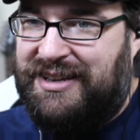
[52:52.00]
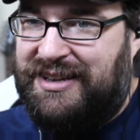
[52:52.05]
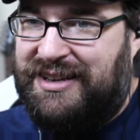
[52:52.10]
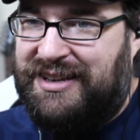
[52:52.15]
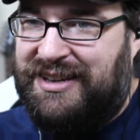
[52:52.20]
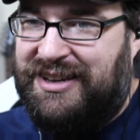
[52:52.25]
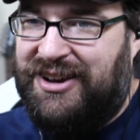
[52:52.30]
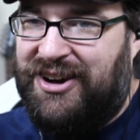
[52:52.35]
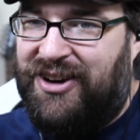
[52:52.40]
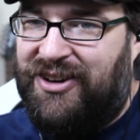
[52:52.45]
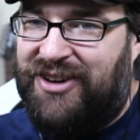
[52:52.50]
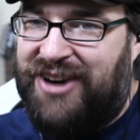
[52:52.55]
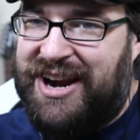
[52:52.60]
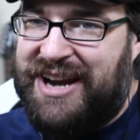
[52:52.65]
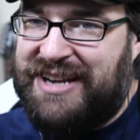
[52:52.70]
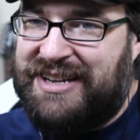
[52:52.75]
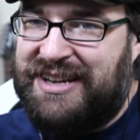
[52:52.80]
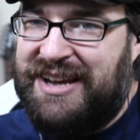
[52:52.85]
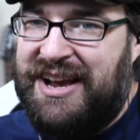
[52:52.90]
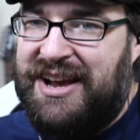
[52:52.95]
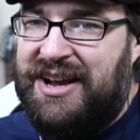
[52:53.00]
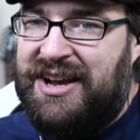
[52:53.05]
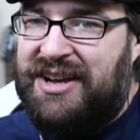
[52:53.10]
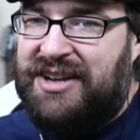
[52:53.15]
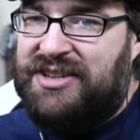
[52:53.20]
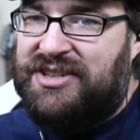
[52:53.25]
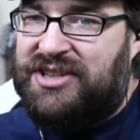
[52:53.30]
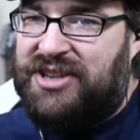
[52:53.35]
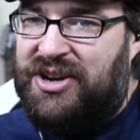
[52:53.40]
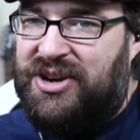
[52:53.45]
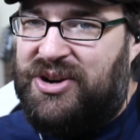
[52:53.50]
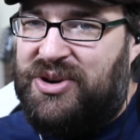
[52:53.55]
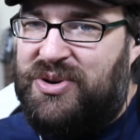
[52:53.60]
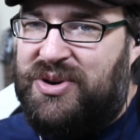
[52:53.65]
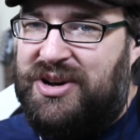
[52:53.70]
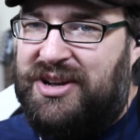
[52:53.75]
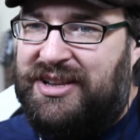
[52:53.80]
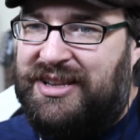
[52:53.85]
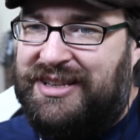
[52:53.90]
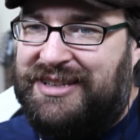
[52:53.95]
All right.
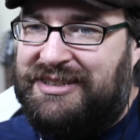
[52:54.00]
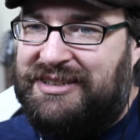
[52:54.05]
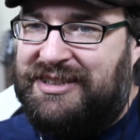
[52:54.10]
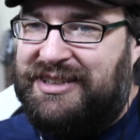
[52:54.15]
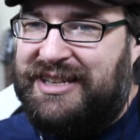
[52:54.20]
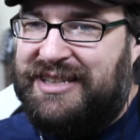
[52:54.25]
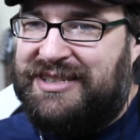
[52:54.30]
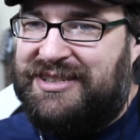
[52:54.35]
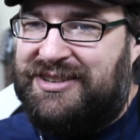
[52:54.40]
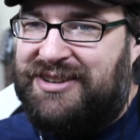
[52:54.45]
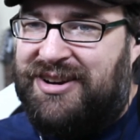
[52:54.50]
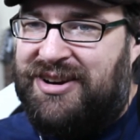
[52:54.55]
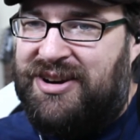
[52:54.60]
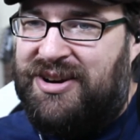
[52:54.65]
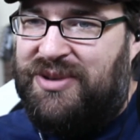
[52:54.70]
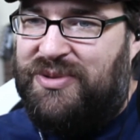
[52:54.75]
So let's start.